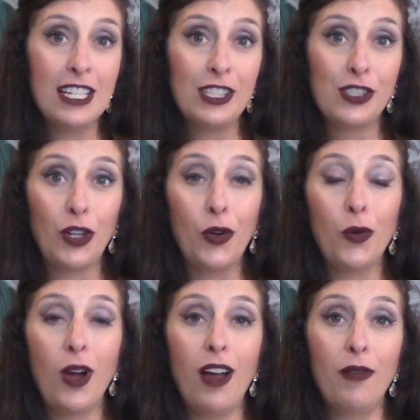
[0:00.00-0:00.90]

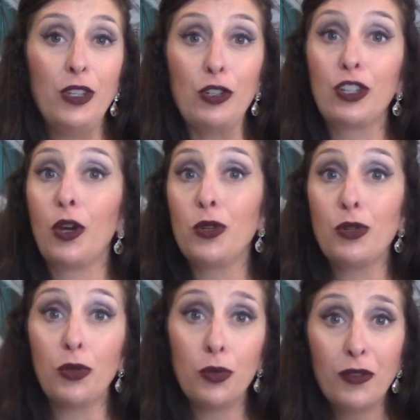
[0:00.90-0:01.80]
So you could go
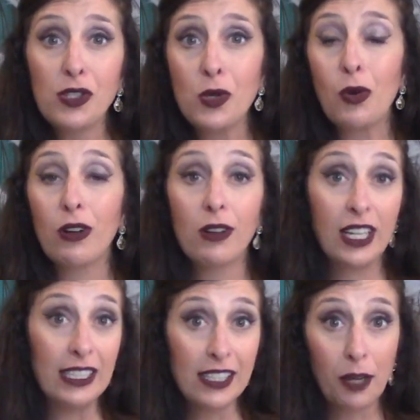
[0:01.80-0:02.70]
to a thrift store or
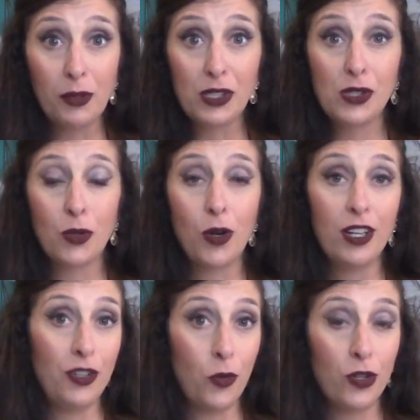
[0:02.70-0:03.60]
consignment store
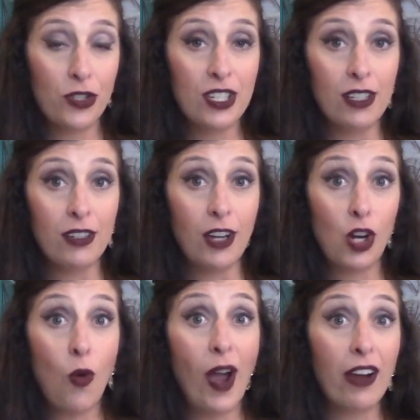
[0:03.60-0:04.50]
in order to
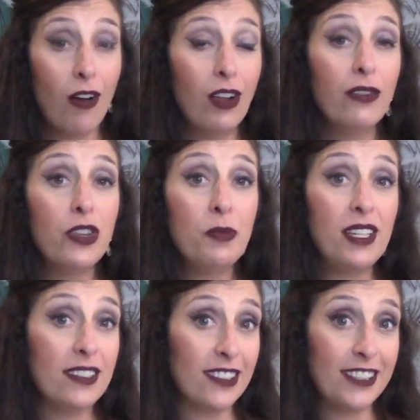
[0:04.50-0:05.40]
acquire all of the
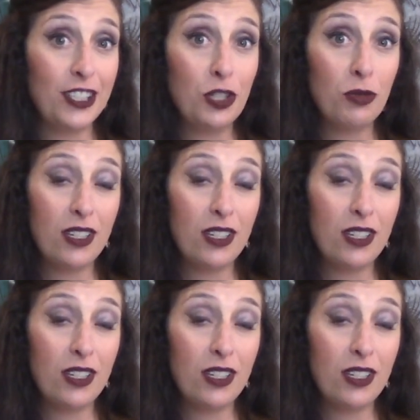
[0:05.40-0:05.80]
pieces that you would